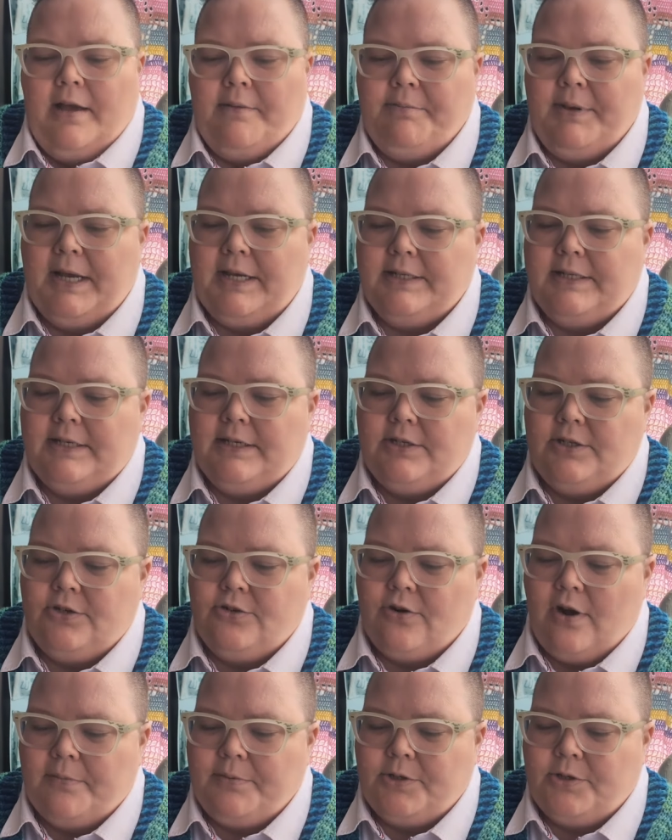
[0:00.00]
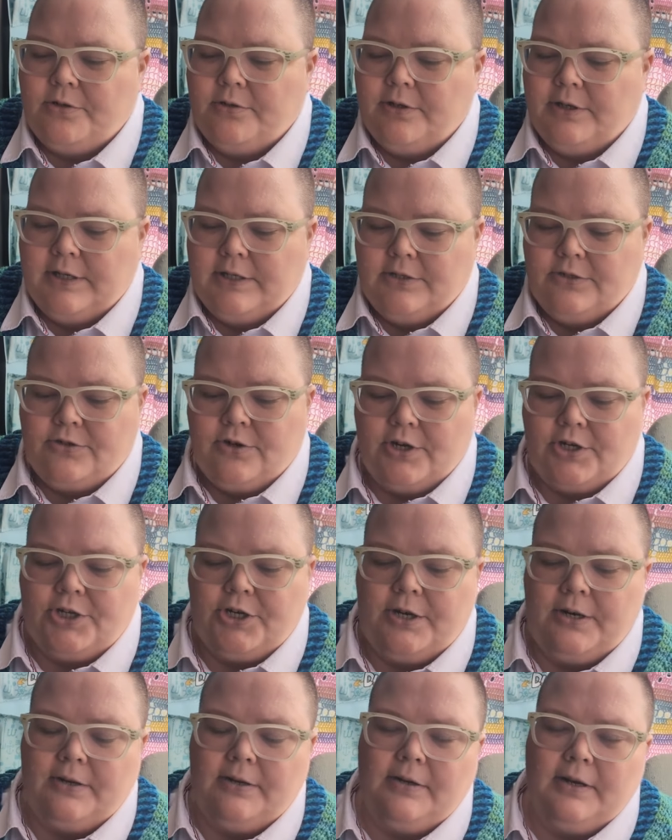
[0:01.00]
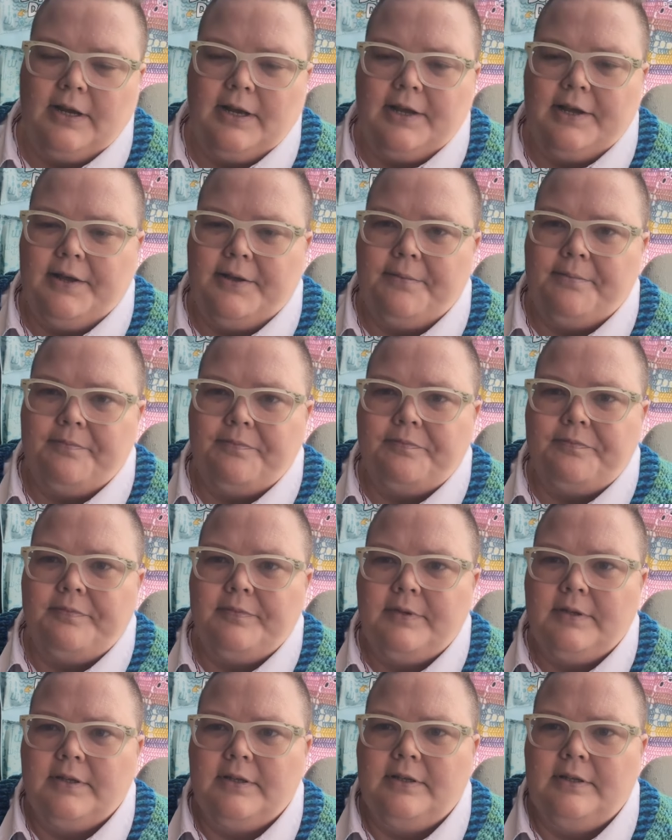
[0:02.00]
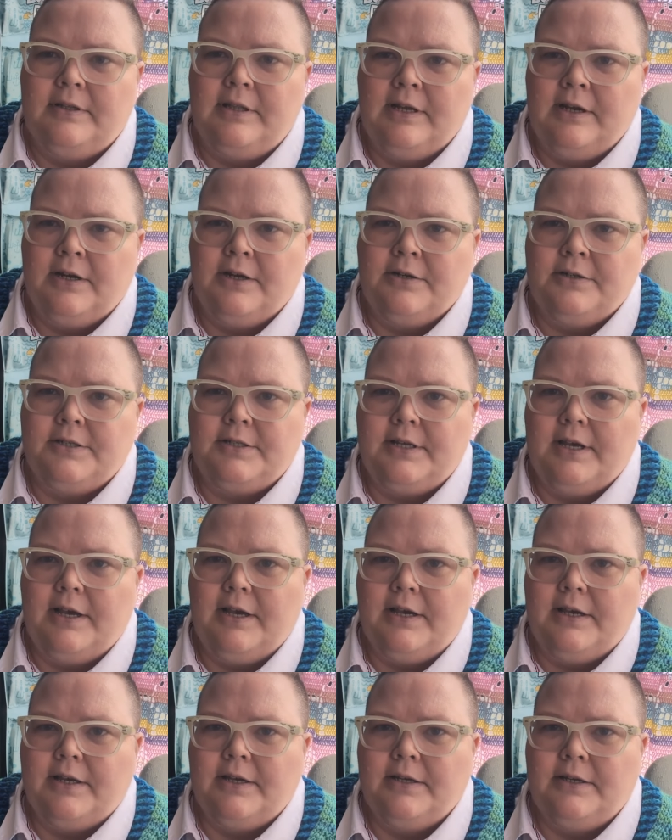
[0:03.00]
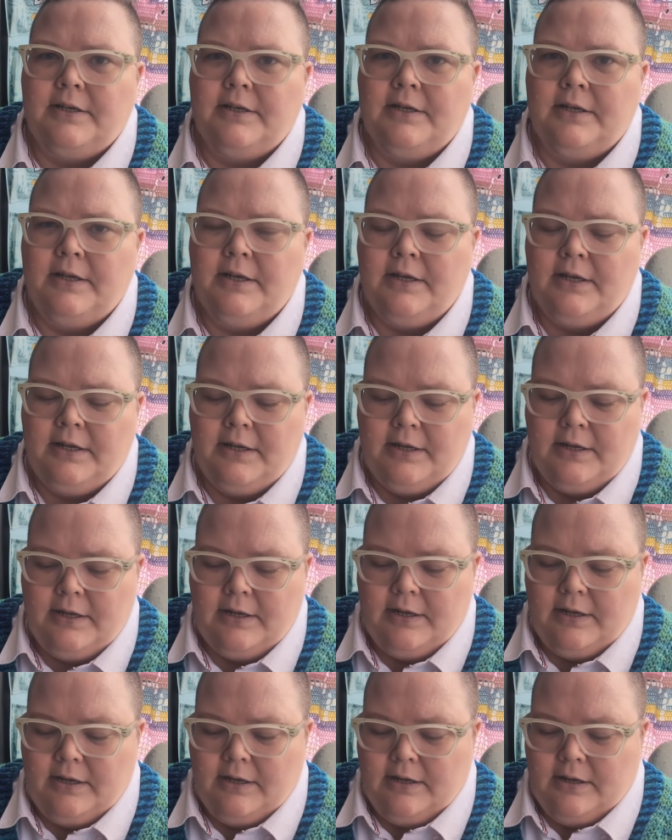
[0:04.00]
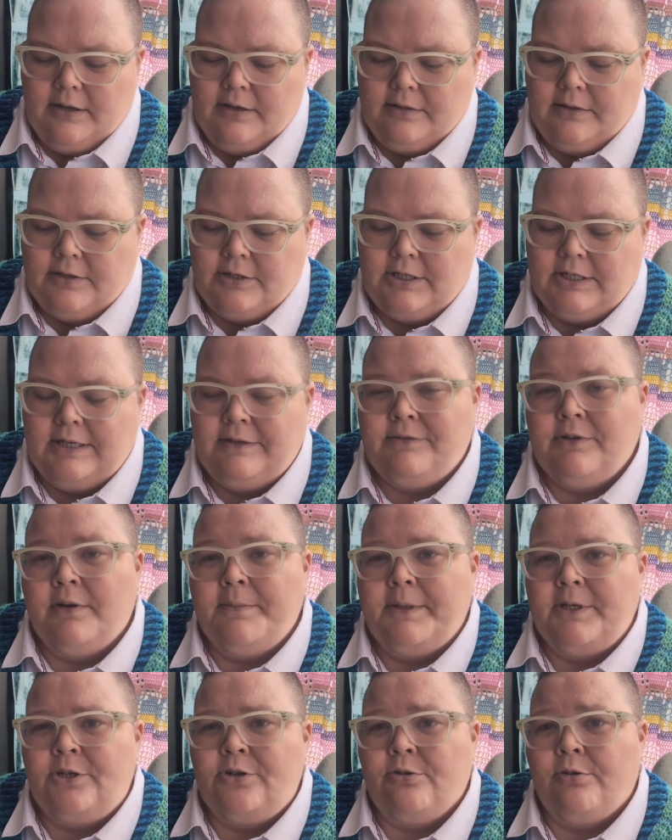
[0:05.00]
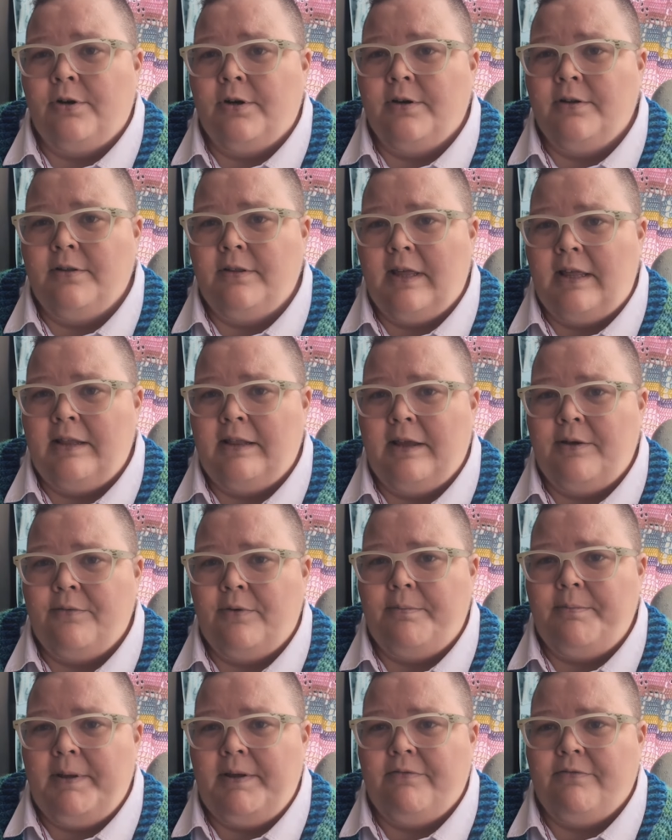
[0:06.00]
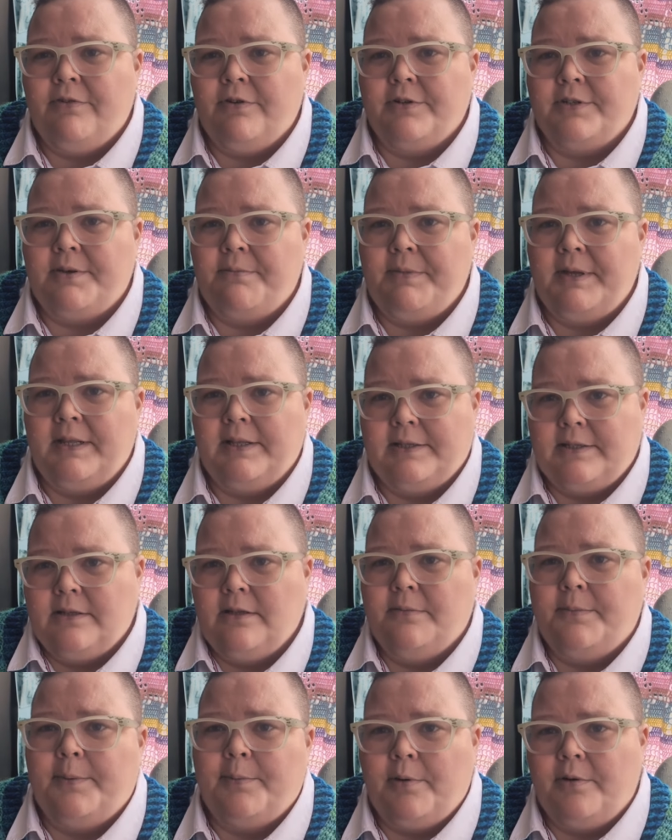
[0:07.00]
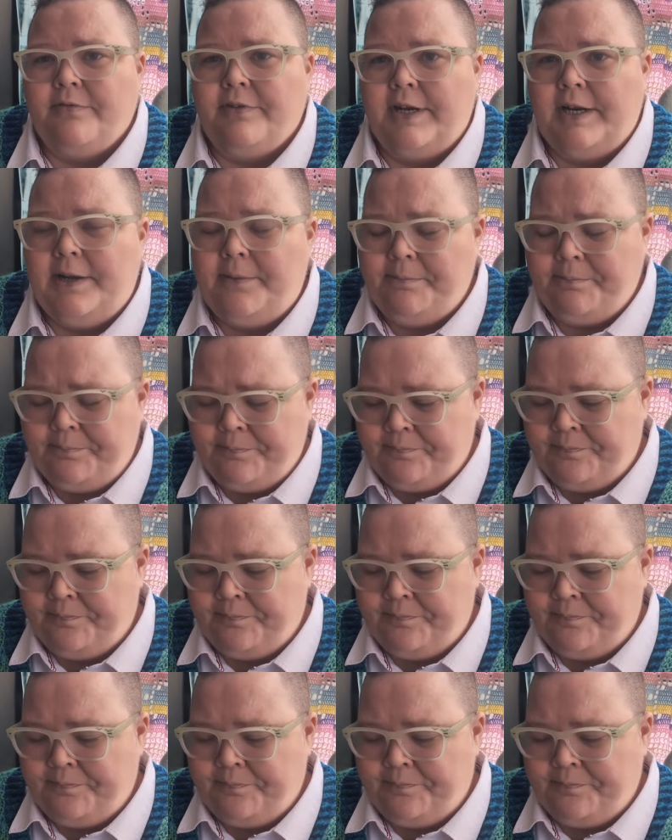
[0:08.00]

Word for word: Because it is a drop shoulder construction, the sleeves are a bit shorter than they would be for something that's a little bit more fitted.